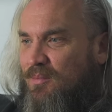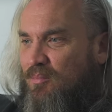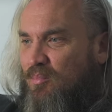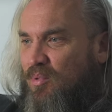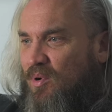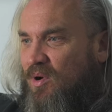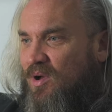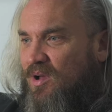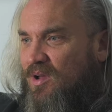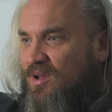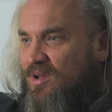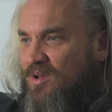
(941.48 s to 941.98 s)

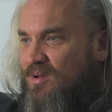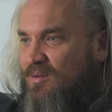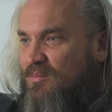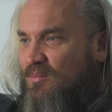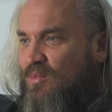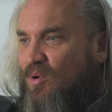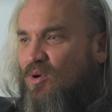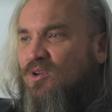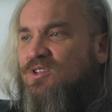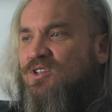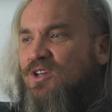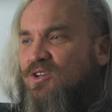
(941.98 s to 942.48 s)
but
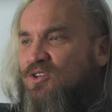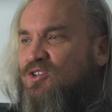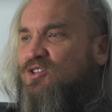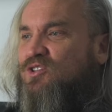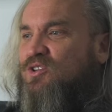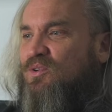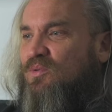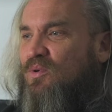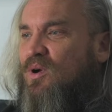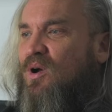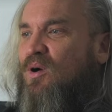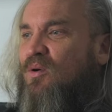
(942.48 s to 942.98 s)
more so just
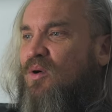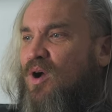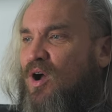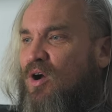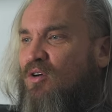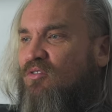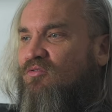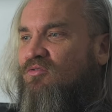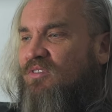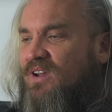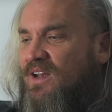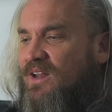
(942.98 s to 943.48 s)
a,
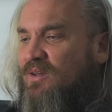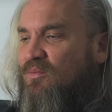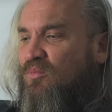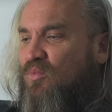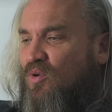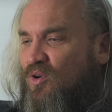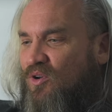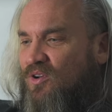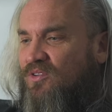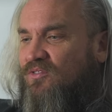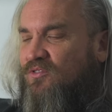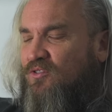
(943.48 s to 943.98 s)
a, a really
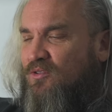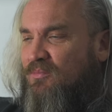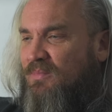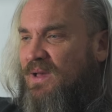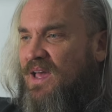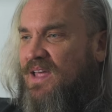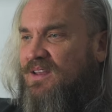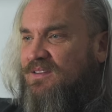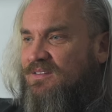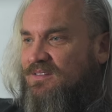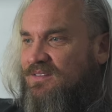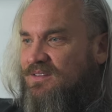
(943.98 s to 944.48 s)
wonderful
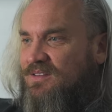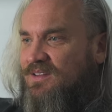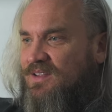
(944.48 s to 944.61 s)
man.